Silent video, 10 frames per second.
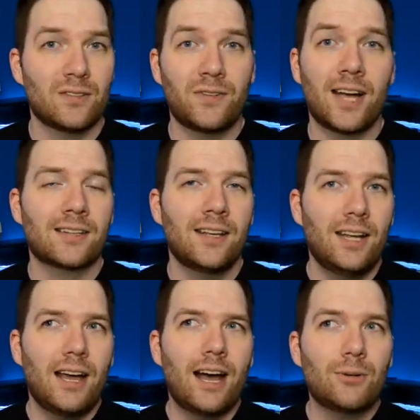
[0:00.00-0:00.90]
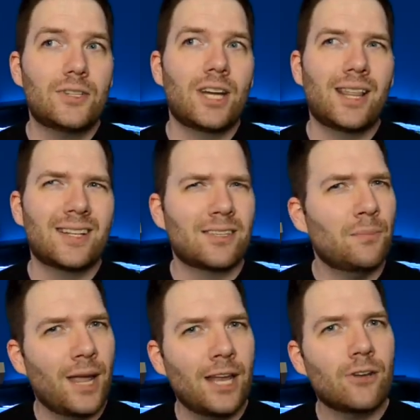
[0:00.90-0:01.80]
In fact, I would say that's the
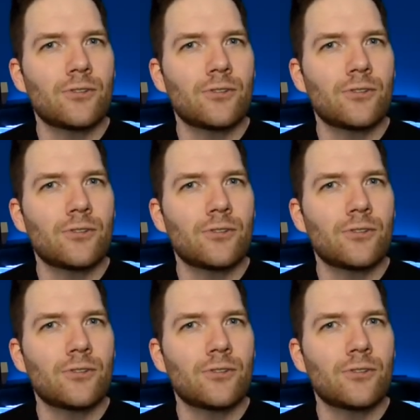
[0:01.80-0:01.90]
main